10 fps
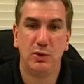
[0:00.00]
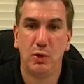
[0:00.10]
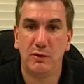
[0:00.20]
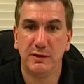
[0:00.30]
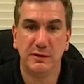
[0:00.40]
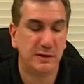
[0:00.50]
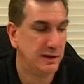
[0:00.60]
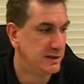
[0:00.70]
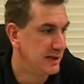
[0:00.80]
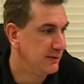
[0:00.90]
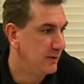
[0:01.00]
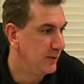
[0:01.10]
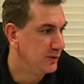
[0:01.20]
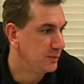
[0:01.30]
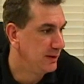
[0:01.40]
Lara in a 10-round
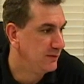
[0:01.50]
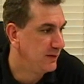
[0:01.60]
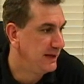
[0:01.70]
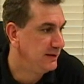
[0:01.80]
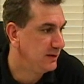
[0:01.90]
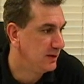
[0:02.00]
welterweight fight.